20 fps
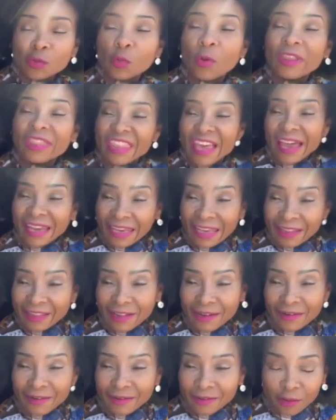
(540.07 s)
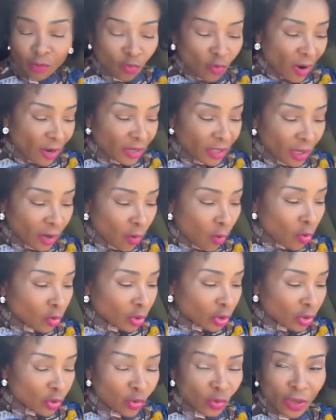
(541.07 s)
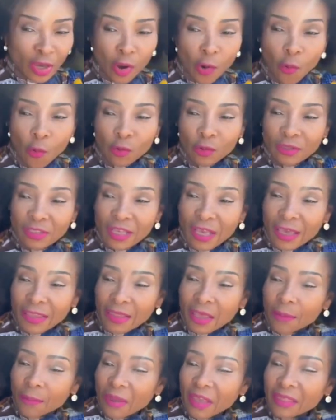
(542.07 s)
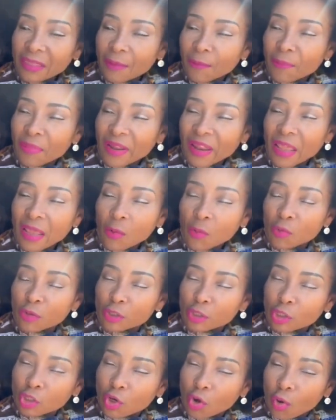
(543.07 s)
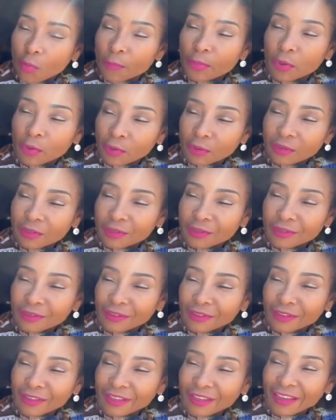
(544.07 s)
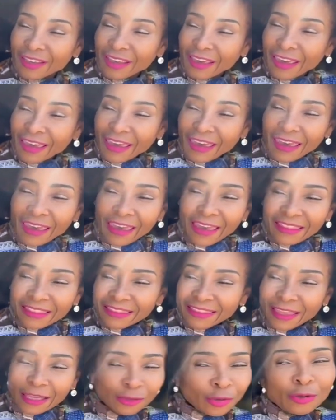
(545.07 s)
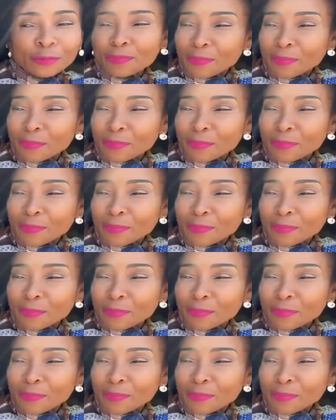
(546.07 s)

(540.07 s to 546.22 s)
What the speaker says: when they are little, 1 year olds, 2 year olds, they make them play with scorpions. They could